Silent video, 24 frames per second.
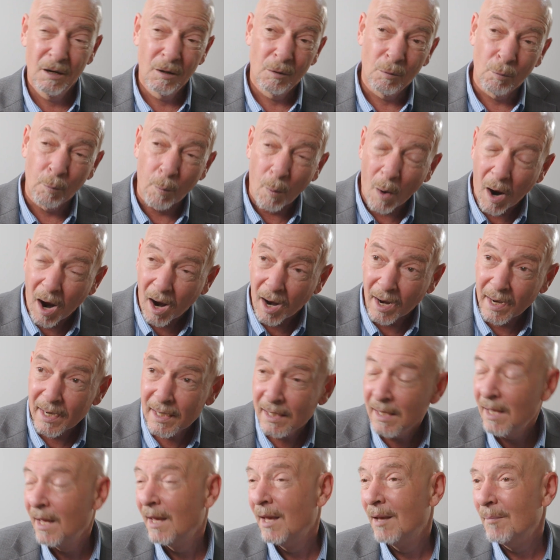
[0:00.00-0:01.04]
Why?
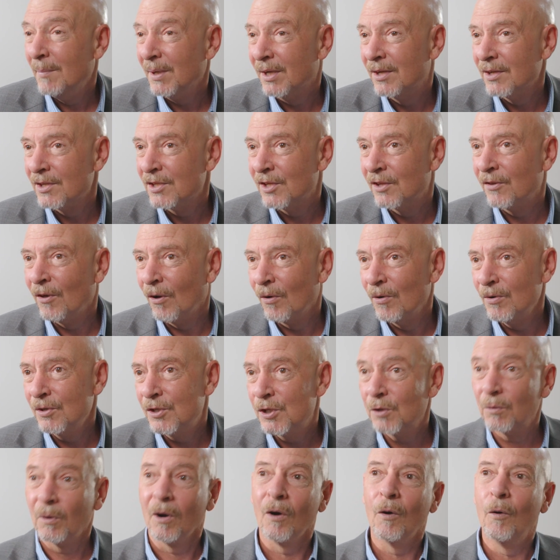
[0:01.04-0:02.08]
Because those
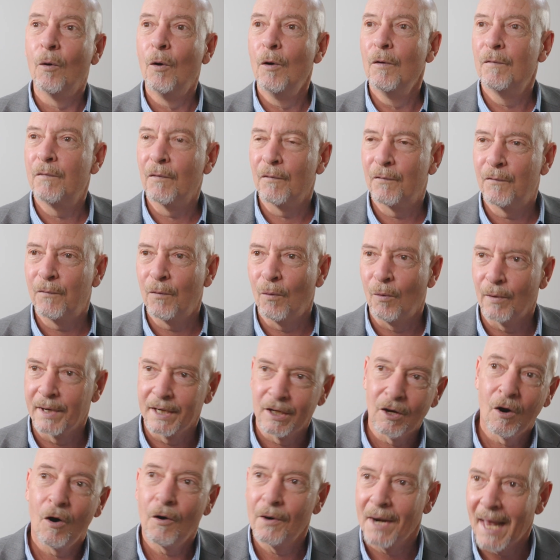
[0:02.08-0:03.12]
who are over
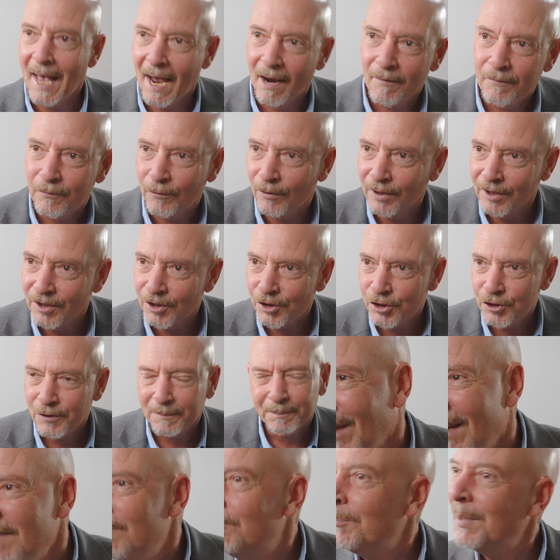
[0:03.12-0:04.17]
40, on average,
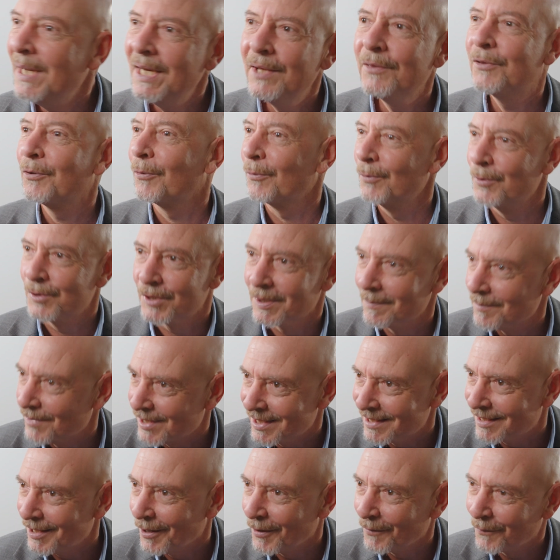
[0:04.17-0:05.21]
they've been through some
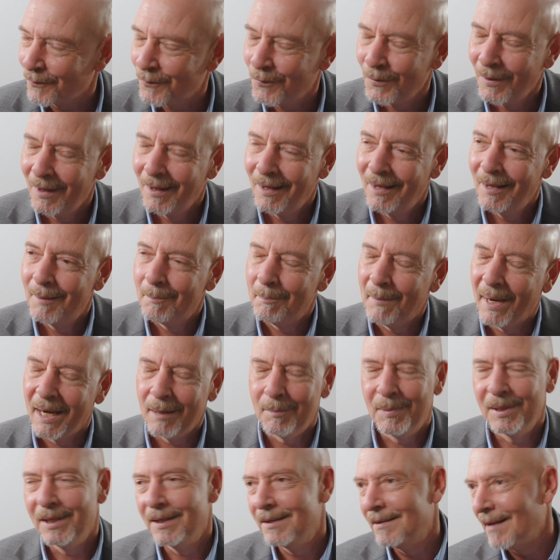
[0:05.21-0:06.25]
stuff.
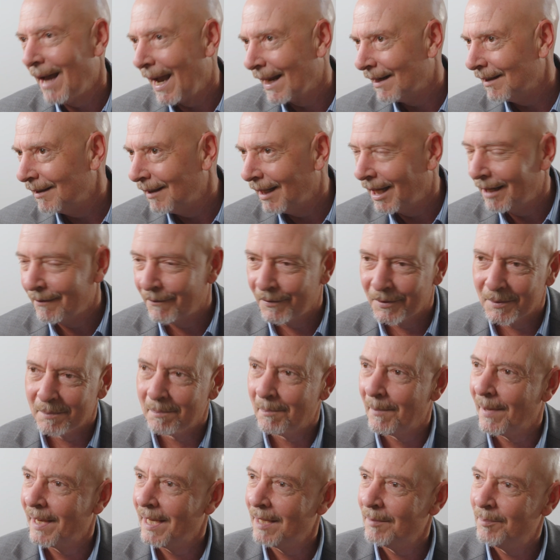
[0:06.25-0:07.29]
Maybe 9/11,
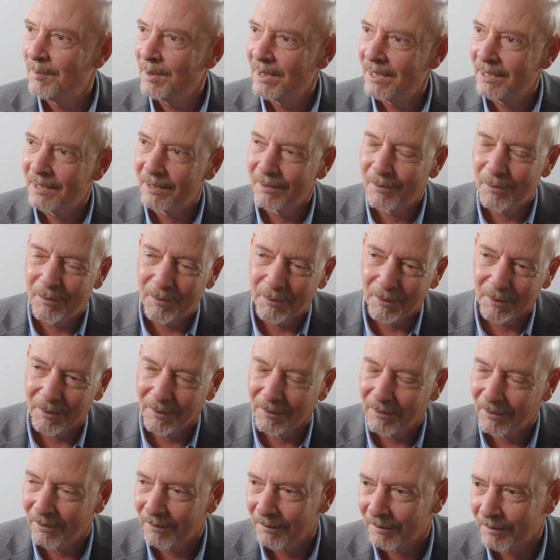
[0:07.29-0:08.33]
maybe
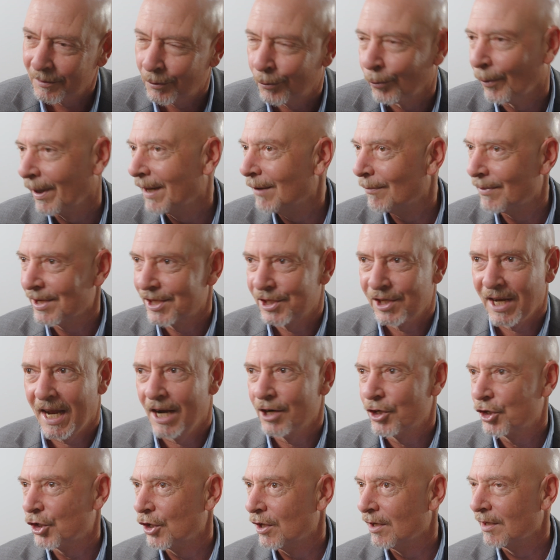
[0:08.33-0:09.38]
the Great
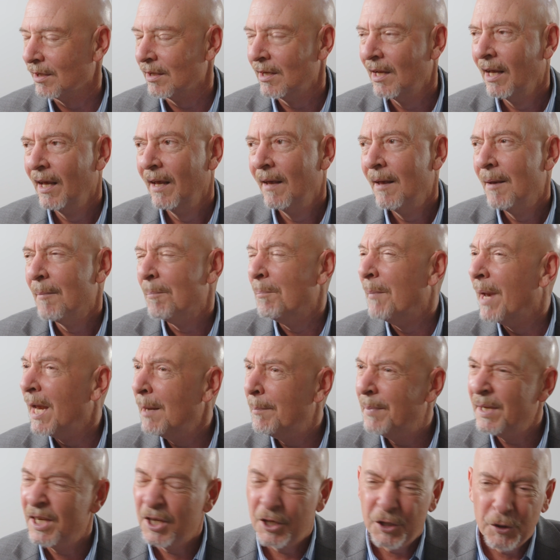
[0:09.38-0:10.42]
Recession,
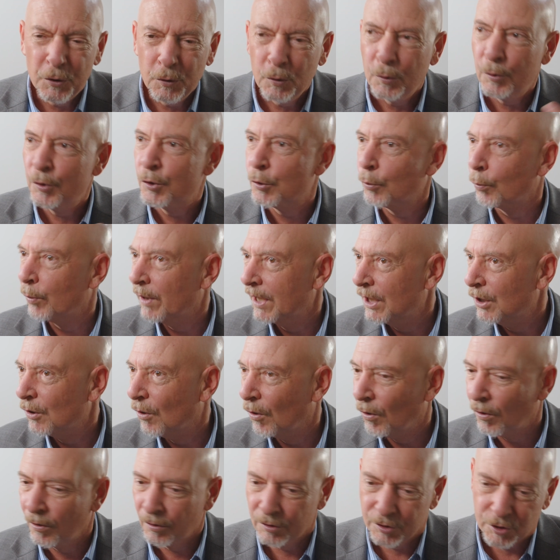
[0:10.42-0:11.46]
maybe huge
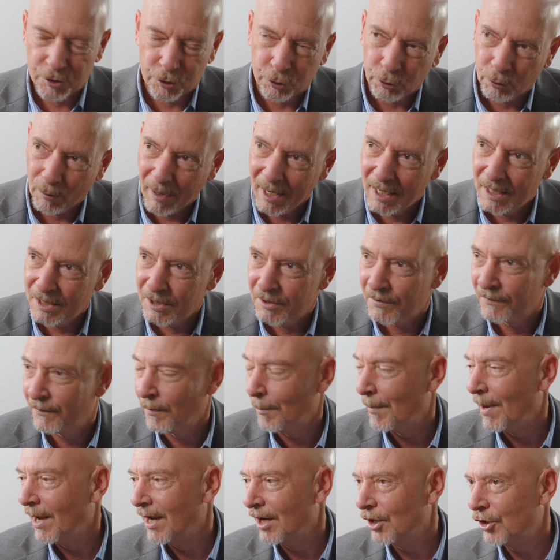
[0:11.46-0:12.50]
reorgs,
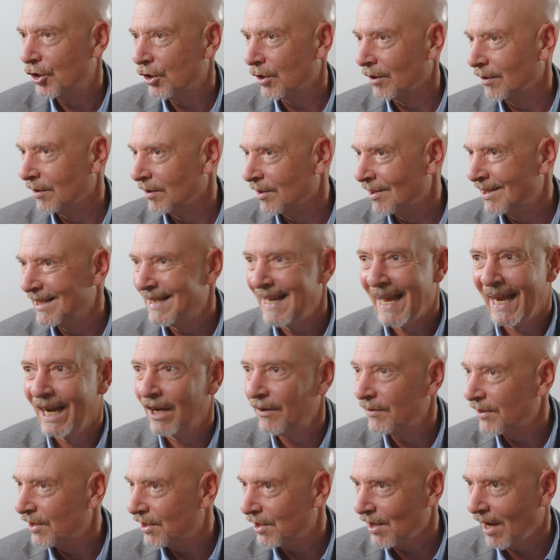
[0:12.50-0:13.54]
transformations,
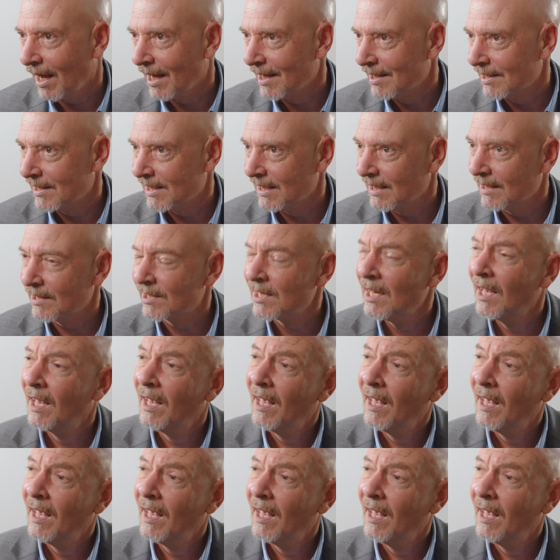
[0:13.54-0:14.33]
downsizings.